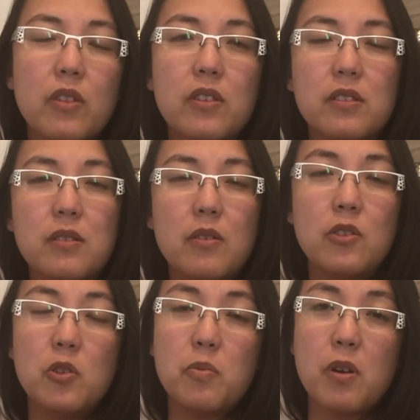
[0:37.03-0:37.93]
this
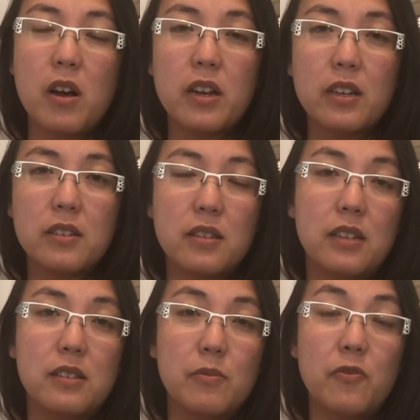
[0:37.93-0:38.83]
new product
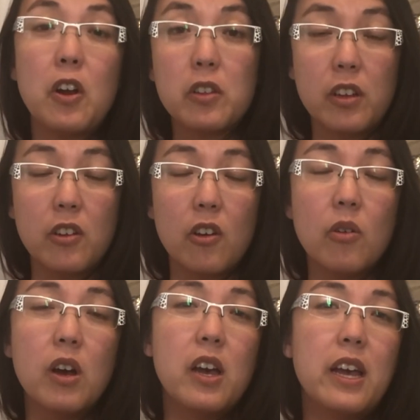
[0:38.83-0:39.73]
that's fairly
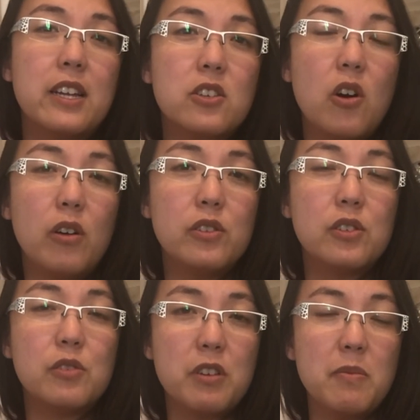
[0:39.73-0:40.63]
new. It's called
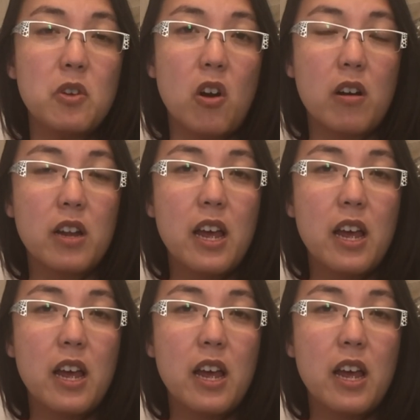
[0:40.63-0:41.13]
Streamyard,